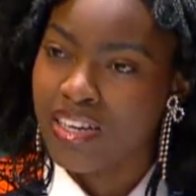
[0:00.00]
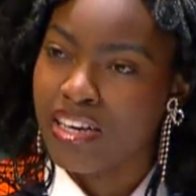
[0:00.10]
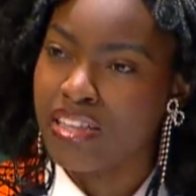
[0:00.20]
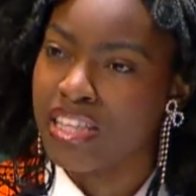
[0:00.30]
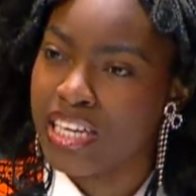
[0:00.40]

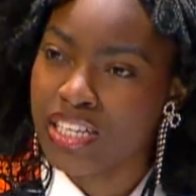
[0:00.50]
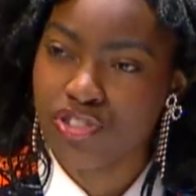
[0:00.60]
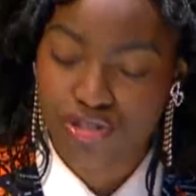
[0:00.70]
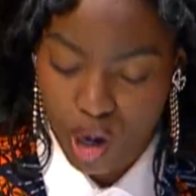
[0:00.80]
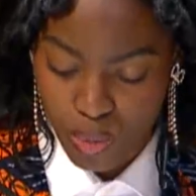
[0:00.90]
In these
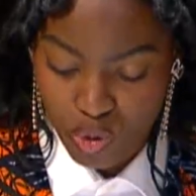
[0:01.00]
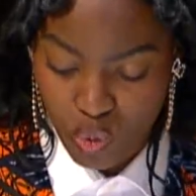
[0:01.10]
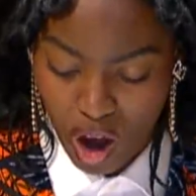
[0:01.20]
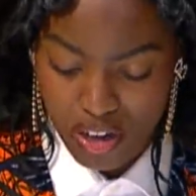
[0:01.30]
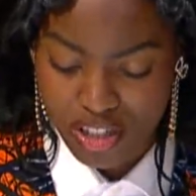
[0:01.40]
troubled
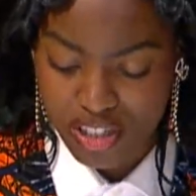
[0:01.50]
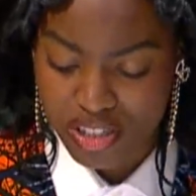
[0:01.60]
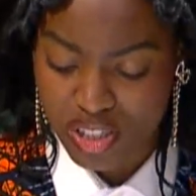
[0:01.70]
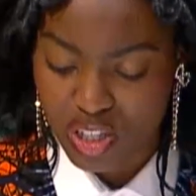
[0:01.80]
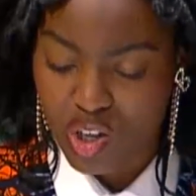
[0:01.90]

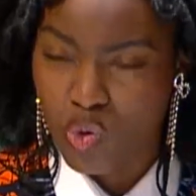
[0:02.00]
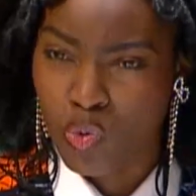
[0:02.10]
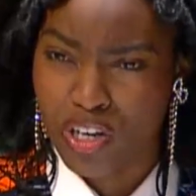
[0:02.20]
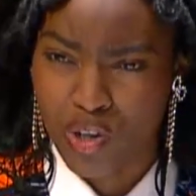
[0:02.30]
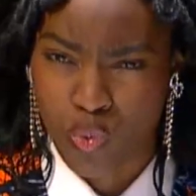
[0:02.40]
waters,
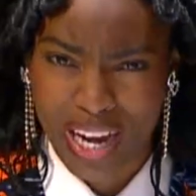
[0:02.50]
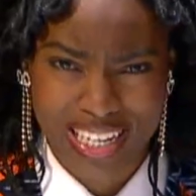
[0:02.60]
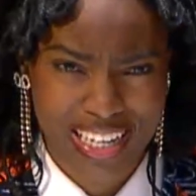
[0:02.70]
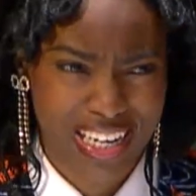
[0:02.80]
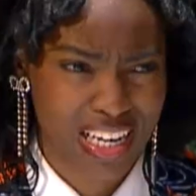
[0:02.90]
we are
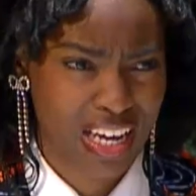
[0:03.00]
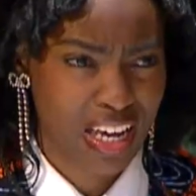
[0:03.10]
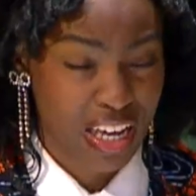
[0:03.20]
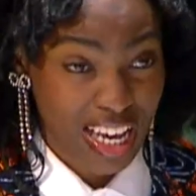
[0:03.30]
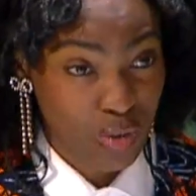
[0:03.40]
waiting
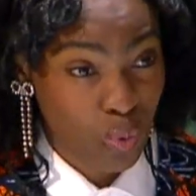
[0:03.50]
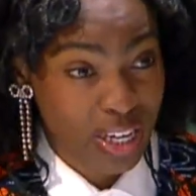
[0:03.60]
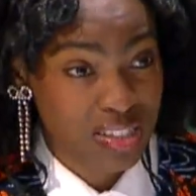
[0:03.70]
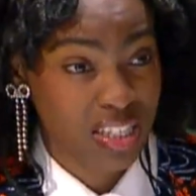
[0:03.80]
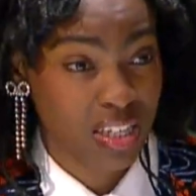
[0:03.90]
and
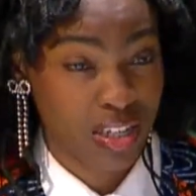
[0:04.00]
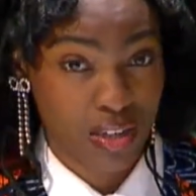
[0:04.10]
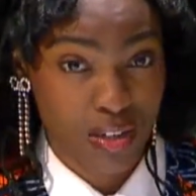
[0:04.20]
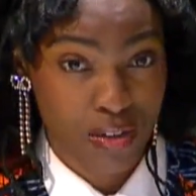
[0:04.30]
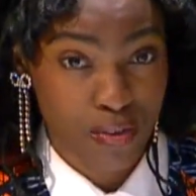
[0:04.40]

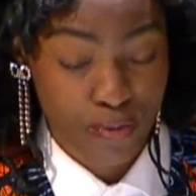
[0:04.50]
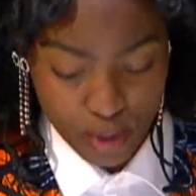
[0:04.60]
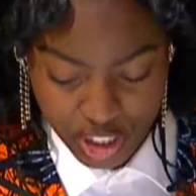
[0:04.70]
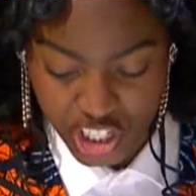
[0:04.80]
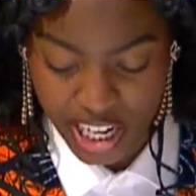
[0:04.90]
waiting for
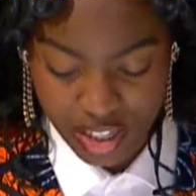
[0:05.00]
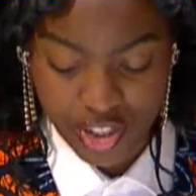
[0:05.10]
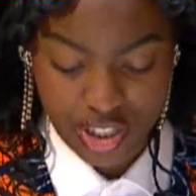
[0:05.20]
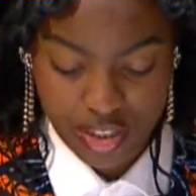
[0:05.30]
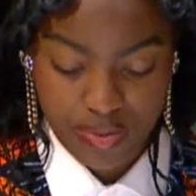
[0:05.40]
a
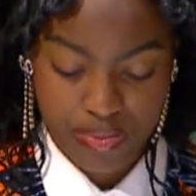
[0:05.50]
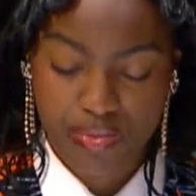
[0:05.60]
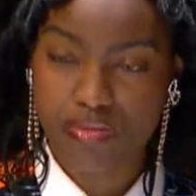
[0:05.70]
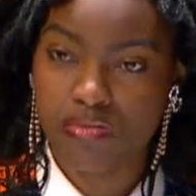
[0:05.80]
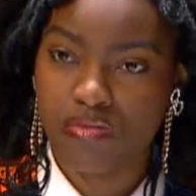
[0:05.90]
change.
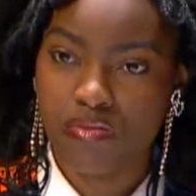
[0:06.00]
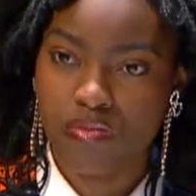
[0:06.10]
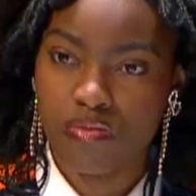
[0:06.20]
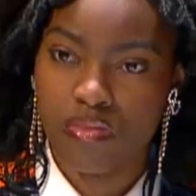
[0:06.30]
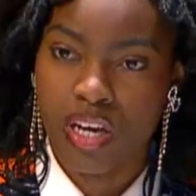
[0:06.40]

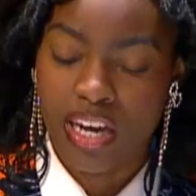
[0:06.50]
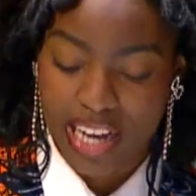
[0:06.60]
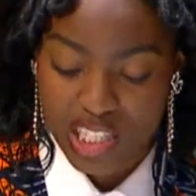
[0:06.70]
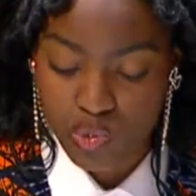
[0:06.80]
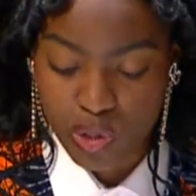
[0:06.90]
And
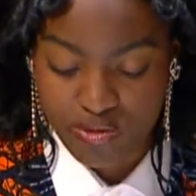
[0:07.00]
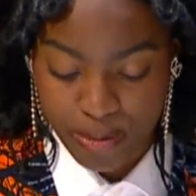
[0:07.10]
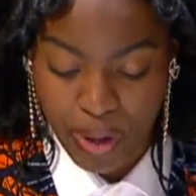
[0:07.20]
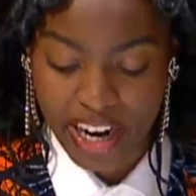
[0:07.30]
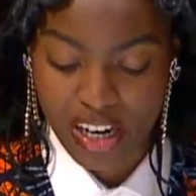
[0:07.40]
as we
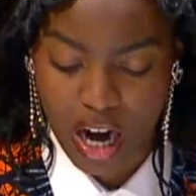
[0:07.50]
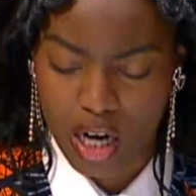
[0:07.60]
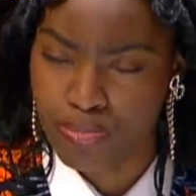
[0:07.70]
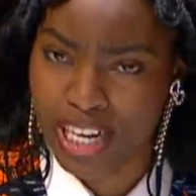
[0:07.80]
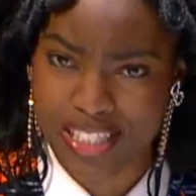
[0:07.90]
repair our
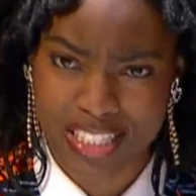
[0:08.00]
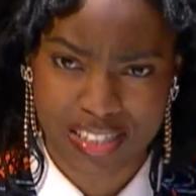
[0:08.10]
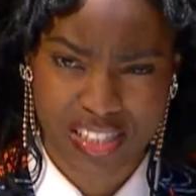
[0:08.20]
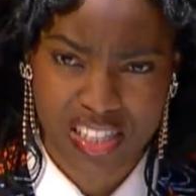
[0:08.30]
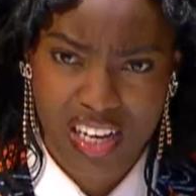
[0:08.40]
present,